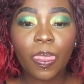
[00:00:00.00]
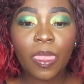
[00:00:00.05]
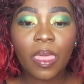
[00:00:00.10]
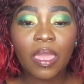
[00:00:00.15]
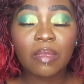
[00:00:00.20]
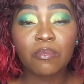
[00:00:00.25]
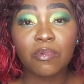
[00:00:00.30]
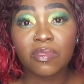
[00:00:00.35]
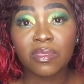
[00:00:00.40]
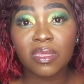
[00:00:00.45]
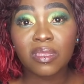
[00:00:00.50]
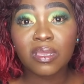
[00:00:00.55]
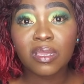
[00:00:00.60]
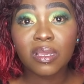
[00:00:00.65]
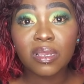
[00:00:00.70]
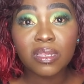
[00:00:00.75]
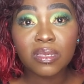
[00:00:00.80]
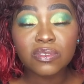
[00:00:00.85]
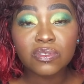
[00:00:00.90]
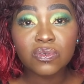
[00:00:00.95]
And within
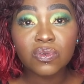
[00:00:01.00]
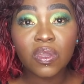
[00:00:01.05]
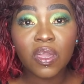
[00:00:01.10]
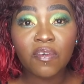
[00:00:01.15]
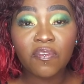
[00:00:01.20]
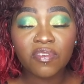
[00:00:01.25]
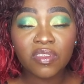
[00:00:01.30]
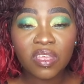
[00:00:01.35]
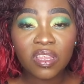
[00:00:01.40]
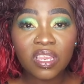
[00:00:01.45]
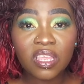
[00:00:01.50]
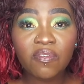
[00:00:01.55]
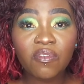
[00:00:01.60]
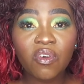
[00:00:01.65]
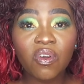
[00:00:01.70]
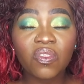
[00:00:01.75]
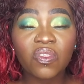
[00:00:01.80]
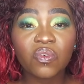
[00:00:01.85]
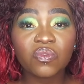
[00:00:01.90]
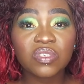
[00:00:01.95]
Cliques, you definitely have
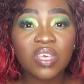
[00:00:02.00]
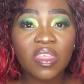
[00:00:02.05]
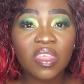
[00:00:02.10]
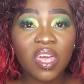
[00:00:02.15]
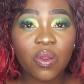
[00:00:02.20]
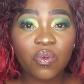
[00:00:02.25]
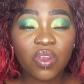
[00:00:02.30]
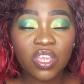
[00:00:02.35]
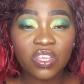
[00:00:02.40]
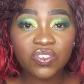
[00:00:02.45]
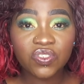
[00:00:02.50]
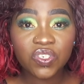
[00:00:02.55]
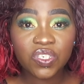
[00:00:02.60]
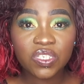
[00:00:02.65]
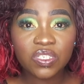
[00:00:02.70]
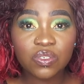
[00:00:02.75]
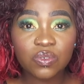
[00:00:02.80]
all those other ranges.